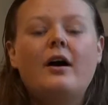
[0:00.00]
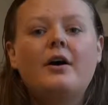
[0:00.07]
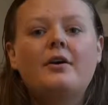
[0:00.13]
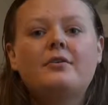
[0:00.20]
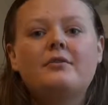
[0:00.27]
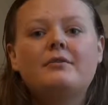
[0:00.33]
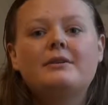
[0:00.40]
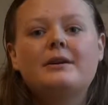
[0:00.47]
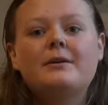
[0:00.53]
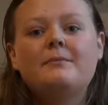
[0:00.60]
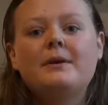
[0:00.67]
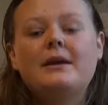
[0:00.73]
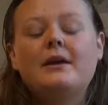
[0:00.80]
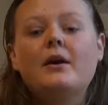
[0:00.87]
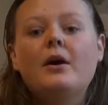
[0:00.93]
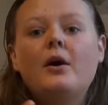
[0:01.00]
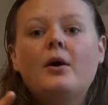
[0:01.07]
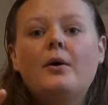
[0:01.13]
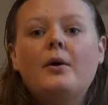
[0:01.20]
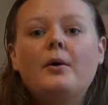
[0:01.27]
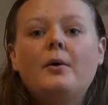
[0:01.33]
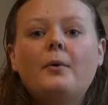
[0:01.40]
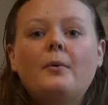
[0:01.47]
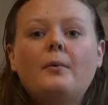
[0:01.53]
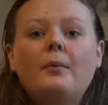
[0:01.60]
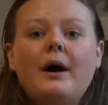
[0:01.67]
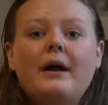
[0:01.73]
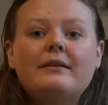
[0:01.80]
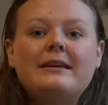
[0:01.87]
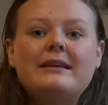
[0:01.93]
Either it could be,
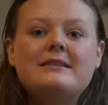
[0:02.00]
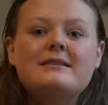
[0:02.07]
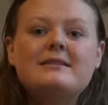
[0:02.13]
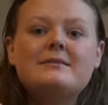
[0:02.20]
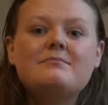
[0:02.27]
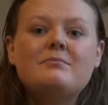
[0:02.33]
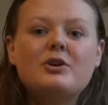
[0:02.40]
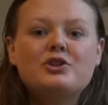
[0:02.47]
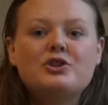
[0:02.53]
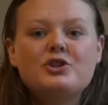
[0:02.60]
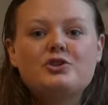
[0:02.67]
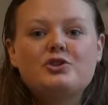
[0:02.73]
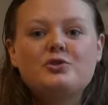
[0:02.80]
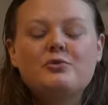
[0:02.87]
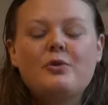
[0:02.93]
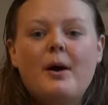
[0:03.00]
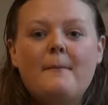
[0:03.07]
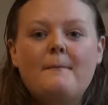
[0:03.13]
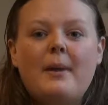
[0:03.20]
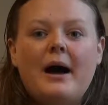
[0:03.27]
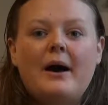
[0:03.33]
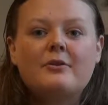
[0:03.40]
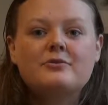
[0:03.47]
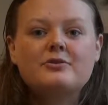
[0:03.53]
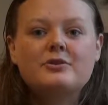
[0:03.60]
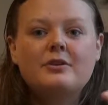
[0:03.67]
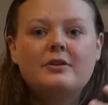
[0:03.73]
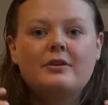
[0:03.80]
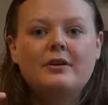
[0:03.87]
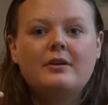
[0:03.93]
well, it's much ado about
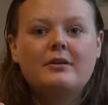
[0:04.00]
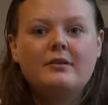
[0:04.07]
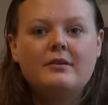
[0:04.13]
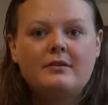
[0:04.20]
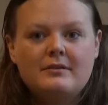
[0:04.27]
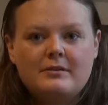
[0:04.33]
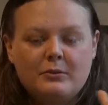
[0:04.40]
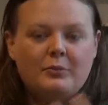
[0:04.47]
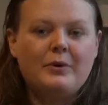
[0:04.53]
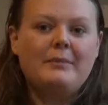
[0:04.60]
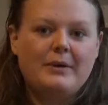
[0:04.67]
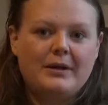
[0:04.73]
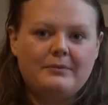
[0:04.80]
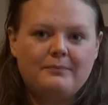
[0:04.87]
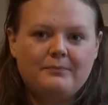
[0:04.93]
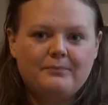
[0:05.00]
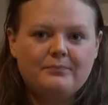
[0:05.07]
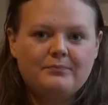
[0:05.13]
women.